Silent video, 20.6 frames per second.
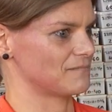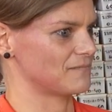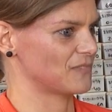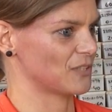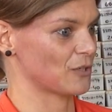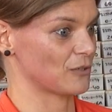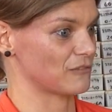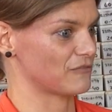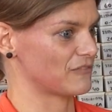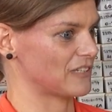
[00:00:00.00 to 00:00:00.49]

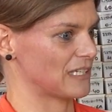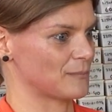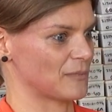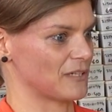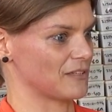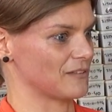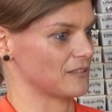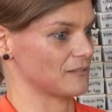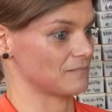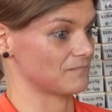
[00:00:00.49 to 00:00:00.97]
not a
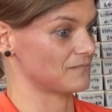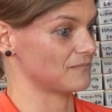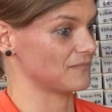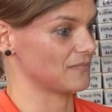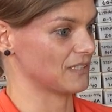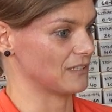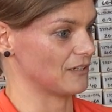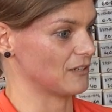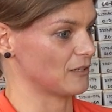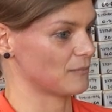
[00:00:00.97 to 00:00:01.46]
female, that,
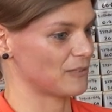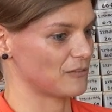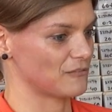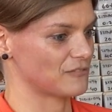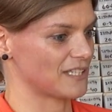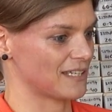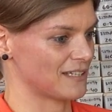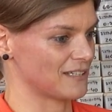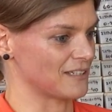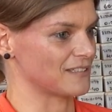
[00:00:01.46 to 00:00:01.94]
you know,
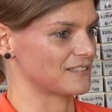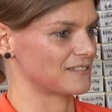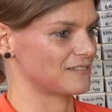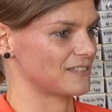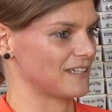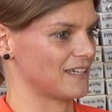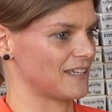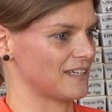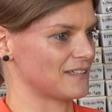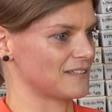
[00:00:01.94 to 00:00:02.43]
who've done it.
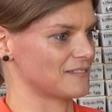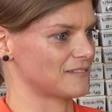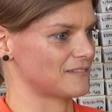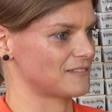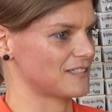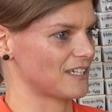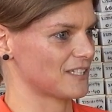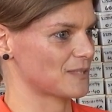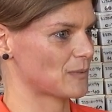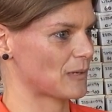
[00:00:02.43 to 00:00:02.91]
And
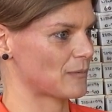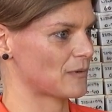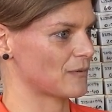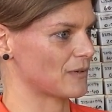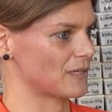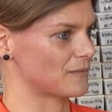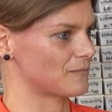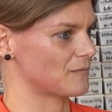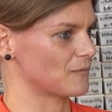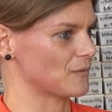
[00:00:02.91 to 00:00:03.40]
that's probably
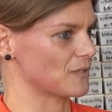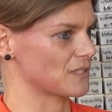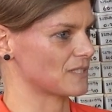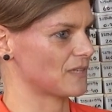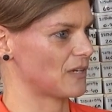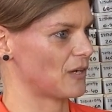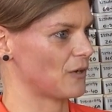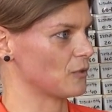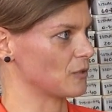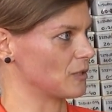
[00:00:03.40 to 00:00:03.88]
what was
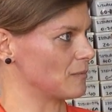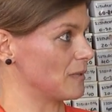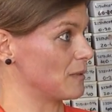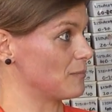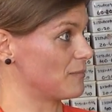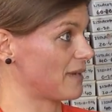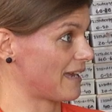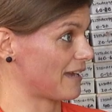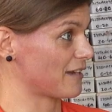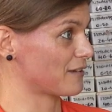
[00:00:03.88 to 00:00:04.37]
holding me
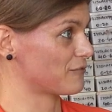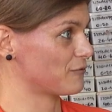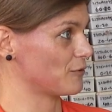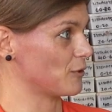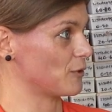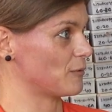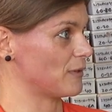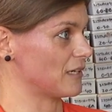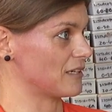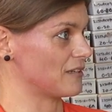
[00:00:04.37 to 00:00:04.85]
back
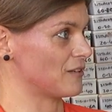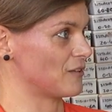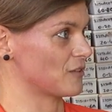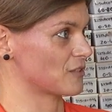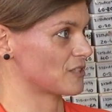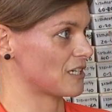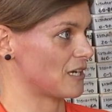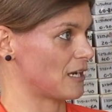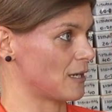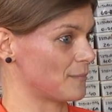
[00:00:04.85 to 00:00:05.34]
for quite a long
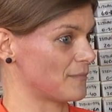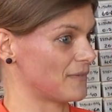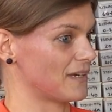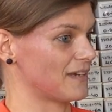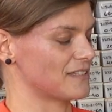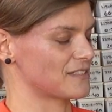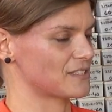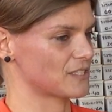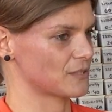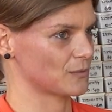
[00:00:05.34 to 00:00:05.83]
time,
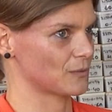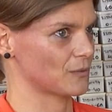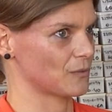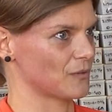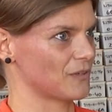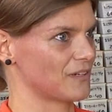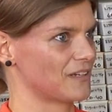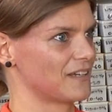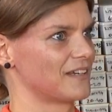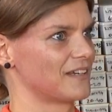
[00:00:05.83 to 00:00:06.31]
until